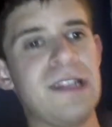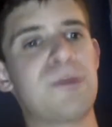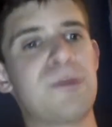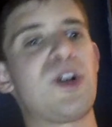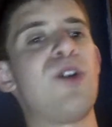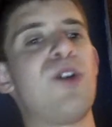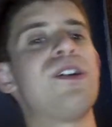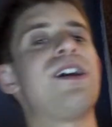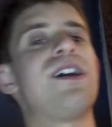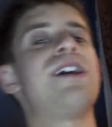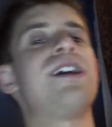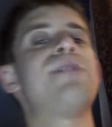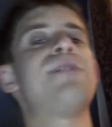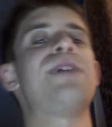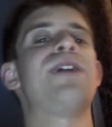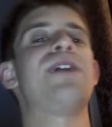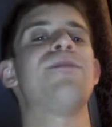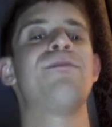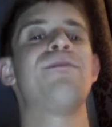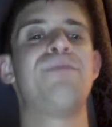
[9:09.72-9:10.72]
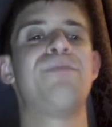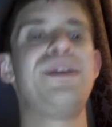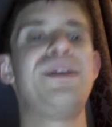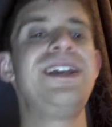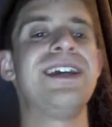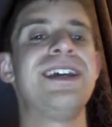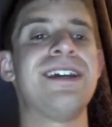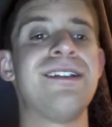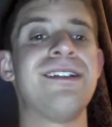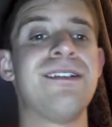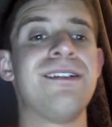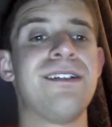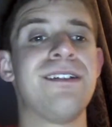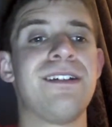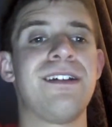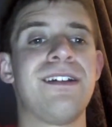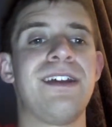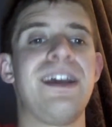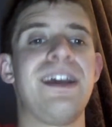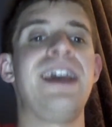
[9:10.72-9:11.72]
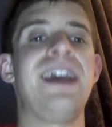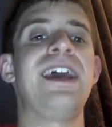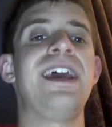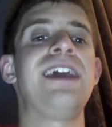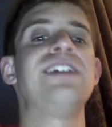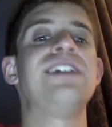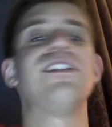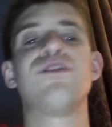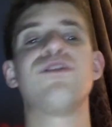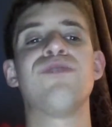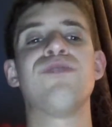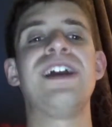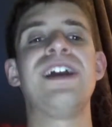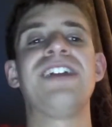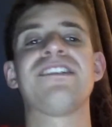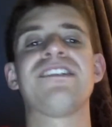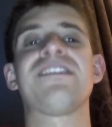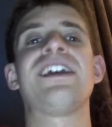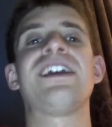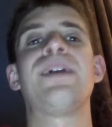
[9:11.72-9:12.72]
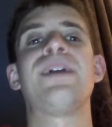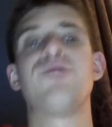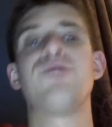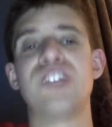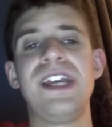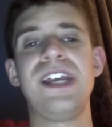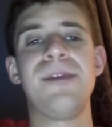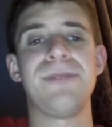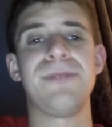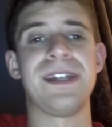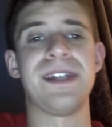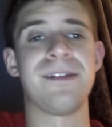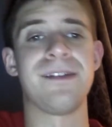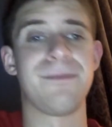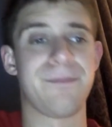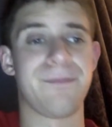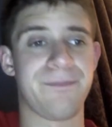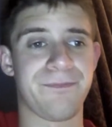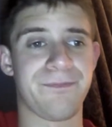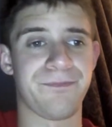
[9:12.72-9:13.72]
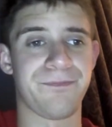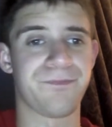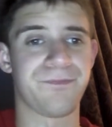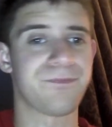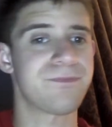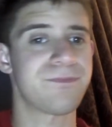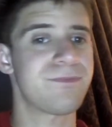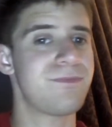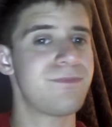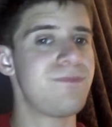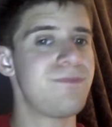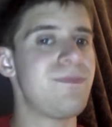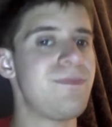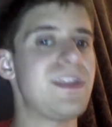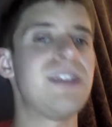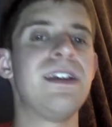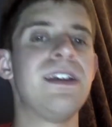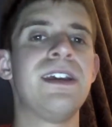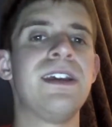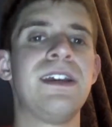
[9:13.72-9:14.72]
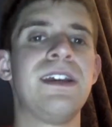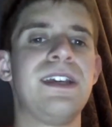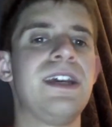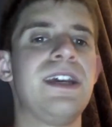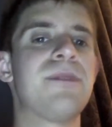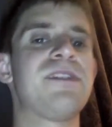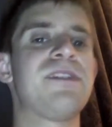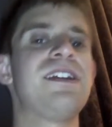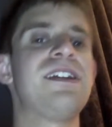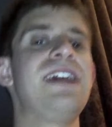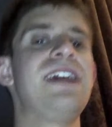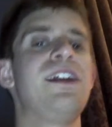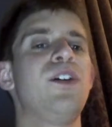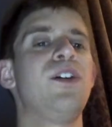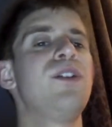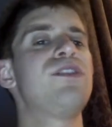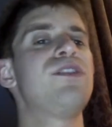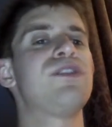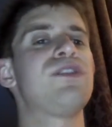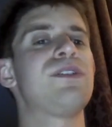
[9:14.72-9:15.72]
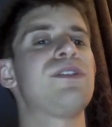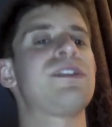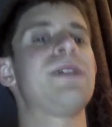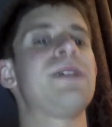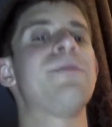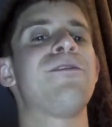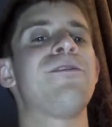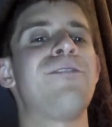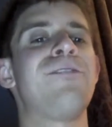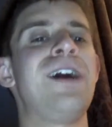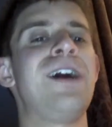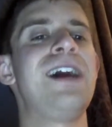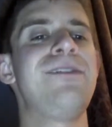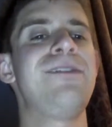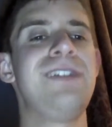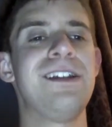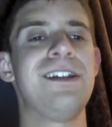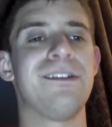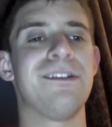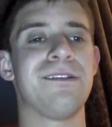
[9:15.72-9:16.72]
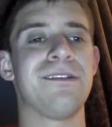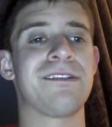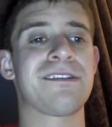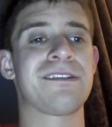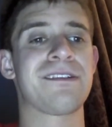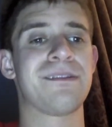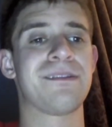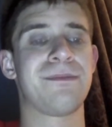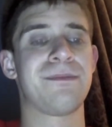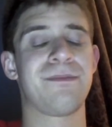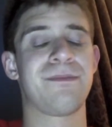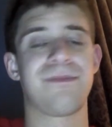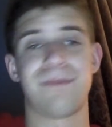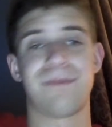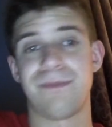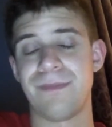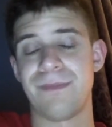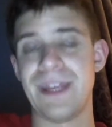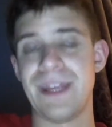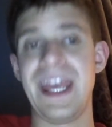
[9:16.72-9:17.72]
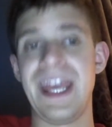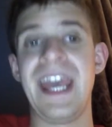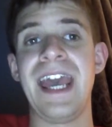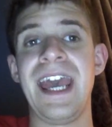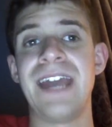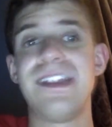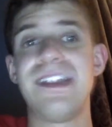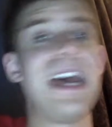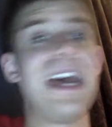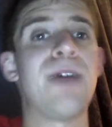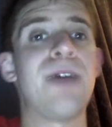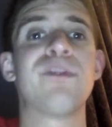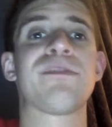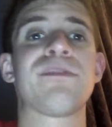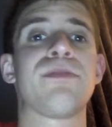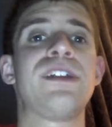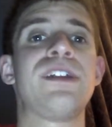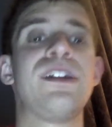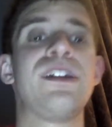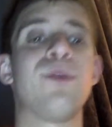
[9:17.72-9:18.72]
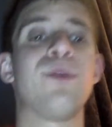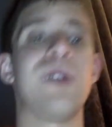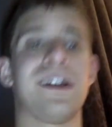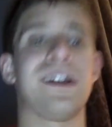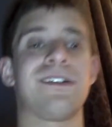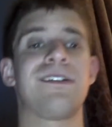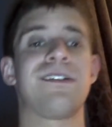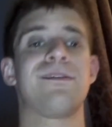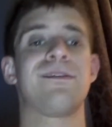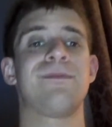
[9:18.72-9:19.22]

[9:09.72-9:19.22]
up going on about being a Grand Slam champion. You know, saying that only took him five years, and that was pretty quick.